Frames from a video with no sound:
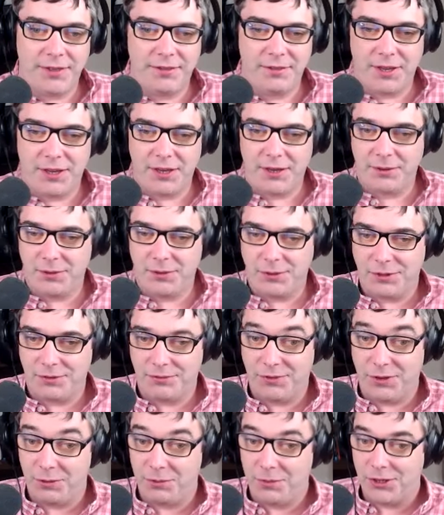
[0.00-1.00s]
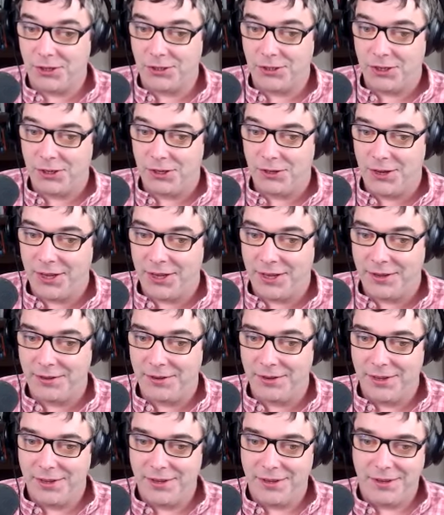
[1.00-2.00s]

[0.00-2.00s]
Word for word: I think it was a few months ago now.